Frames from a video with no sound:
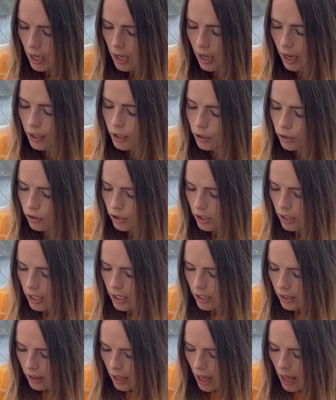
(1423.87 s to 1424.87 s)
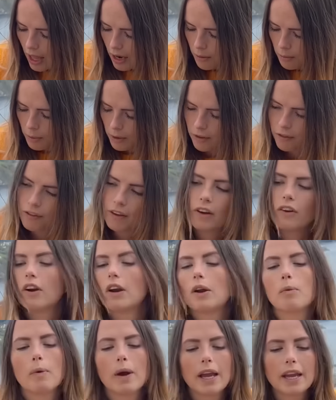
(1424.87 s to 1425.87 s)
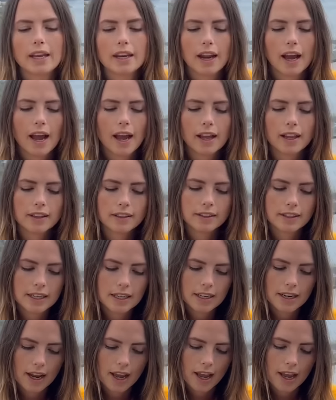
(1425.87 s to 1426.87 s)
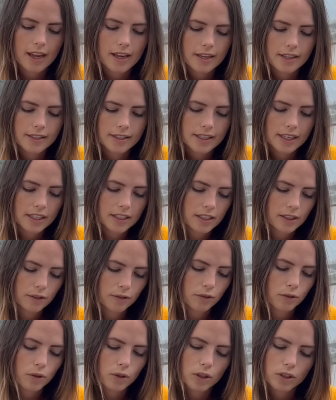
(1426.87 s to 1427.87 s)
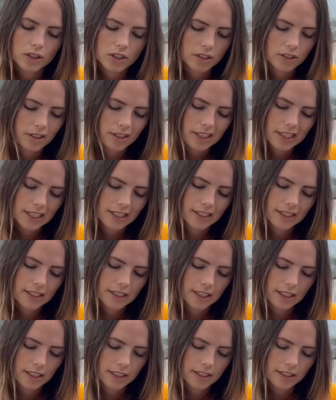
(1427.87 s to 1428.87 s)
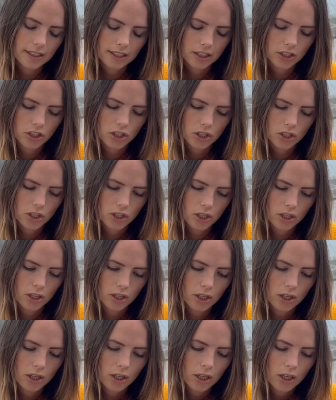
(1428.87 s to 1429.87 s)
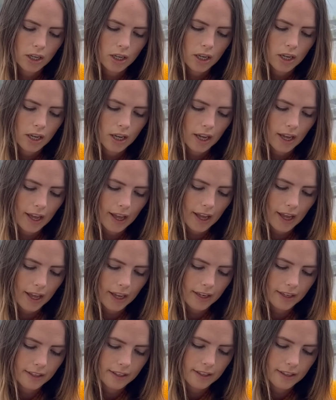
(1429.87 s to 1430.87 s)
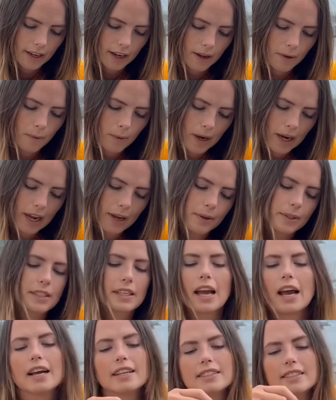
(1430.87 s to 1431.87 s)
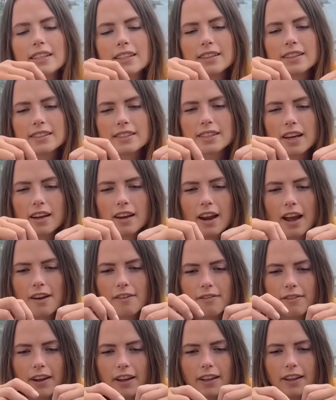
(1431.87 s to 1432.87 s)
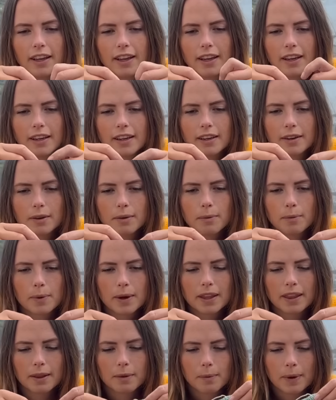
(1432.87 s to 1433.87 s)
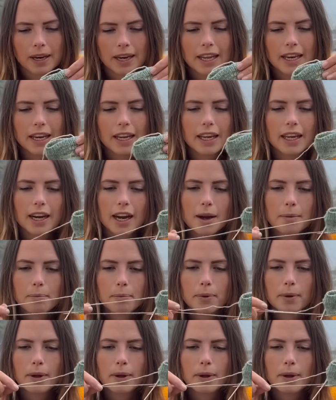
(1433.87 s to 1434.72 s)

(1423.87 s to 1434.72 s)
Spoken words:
and usually then with the fingering weight I'll knit a 64 to 60 stitch. And when I was casting this on, I felt like when knitting it up